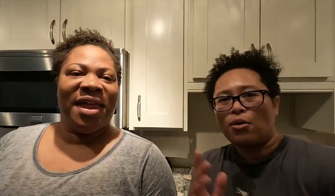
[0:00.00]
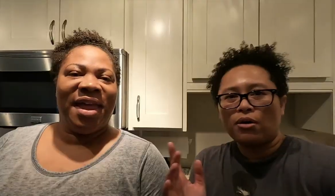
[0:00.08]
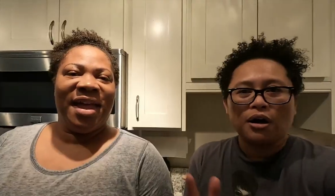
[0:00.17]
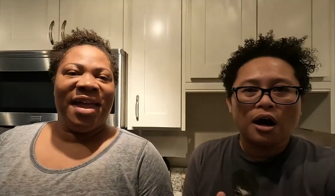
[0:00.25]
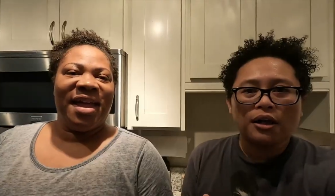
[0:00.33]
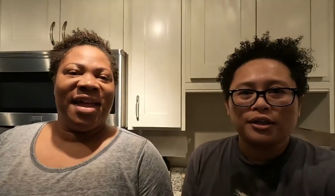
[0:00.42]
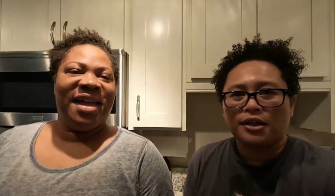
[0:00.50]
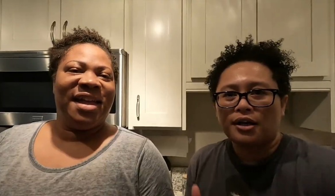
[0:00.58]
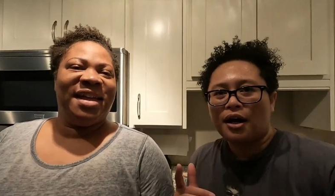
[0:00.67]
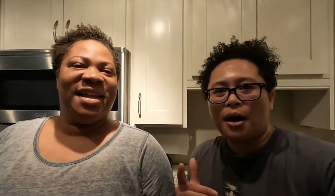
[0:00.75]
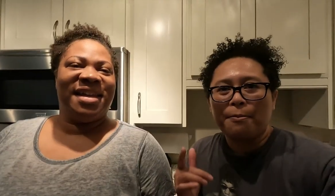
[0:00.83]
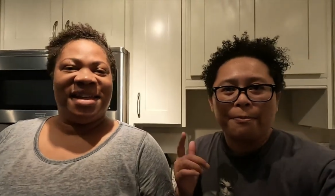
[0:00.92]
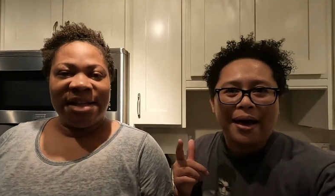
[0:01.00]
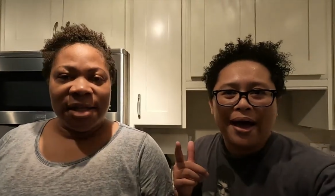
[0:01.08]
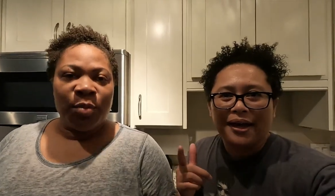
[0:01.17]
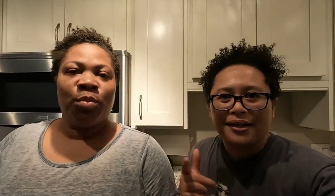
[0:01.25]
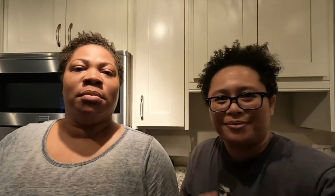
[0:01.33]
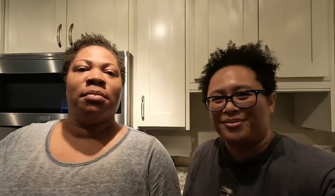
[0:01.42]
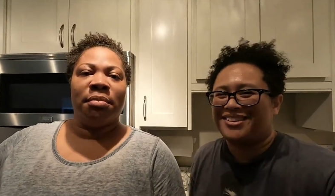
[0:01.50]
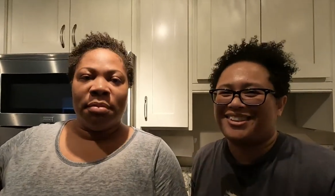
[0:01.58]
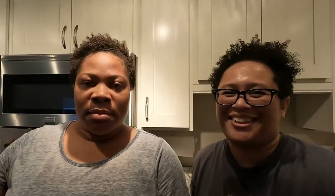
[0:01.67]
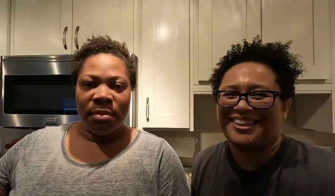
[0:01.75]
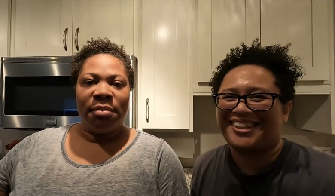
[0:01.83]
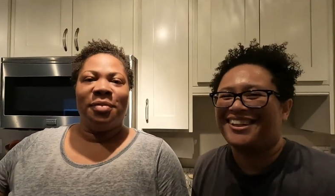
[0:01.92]
Speaker 1: Don't call it a comeback. I'm just
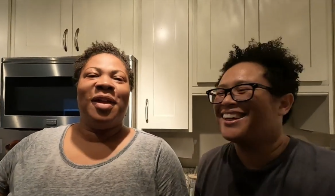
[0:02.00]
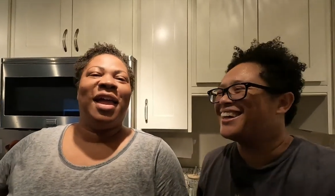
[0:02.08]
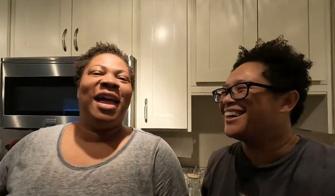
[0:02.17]
kidding.